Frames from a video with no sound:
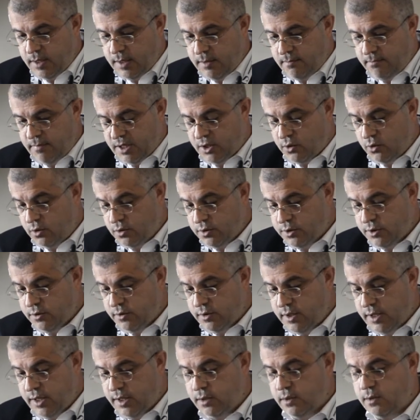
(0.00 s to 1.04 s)
but also
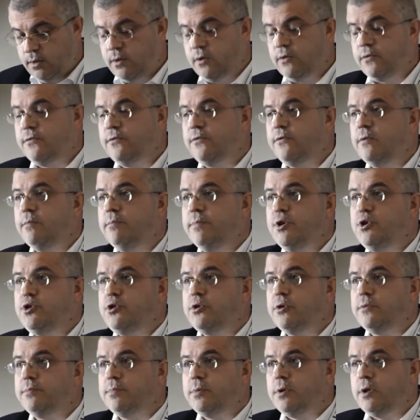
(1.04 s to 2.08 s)
that of
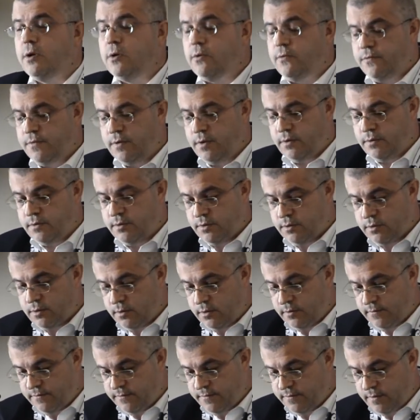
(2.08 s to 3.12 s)
Bishop Theophilus
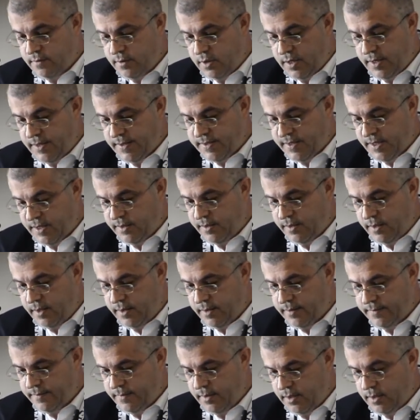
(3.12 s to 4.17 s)
of Alexandria
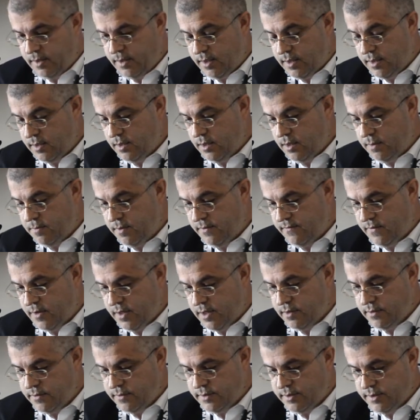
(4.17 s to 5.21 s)
and then
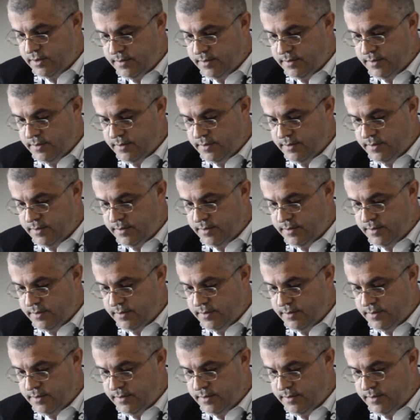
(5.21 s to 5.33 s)
Epiphanius.